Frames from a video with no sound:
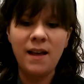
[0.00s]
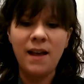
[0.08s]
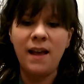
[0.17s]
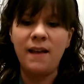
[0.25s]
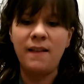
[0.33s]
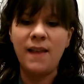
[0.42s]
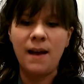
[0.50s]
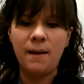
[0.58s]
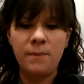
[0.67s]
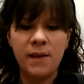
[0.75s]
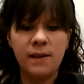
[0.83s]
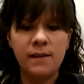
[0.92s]
and that
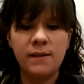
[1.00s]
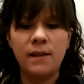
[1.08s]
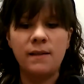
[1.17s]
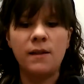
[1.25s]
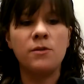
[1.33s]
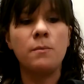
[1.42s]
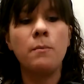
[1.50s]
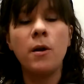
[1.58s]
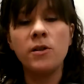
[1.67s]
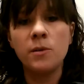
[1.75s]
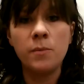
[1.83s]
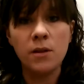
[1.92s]
means that there's
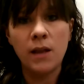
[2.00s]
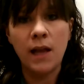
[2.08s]
multiple